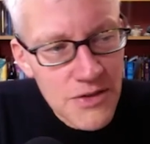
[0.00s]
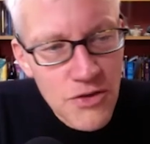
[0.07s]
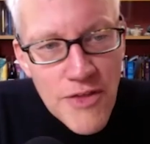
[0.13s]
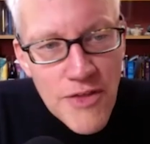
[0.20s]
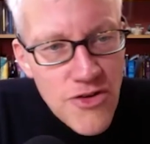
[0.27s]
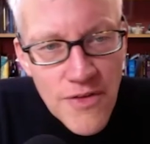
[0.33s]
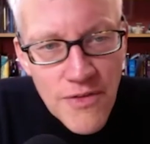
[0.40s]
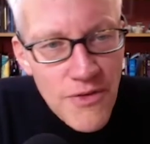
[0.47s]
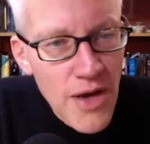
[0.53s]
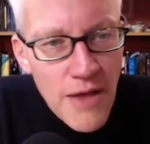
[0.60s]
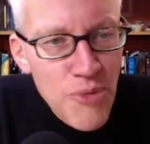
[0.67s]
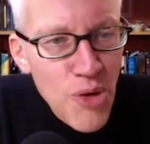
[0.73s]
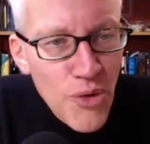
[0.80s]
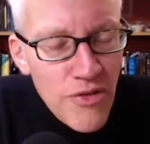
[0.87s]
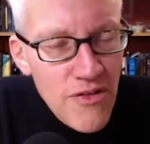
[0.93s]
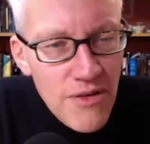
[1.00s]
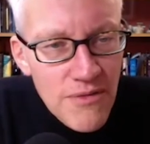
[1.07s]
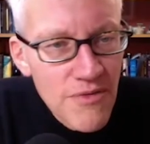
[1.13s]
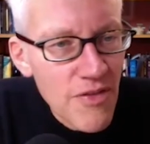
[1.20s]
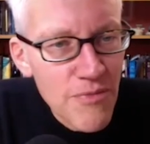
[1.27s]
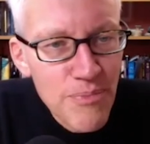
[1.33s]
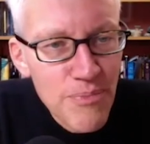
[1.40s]
Christian,
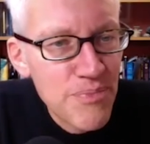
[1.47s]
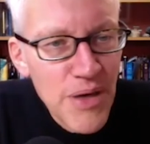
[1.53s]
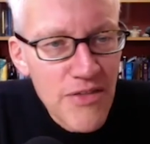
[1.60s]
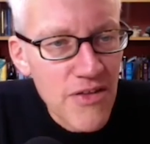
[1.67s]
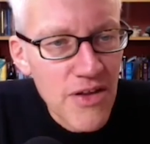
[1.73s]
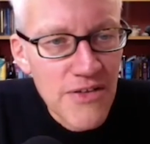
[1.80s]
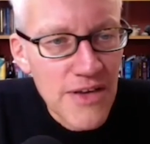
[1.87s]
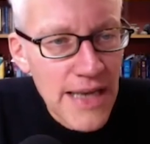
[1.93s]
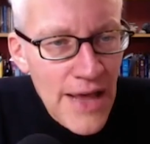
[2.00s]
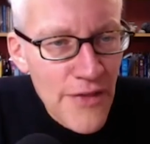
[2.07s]
Protestants persecuted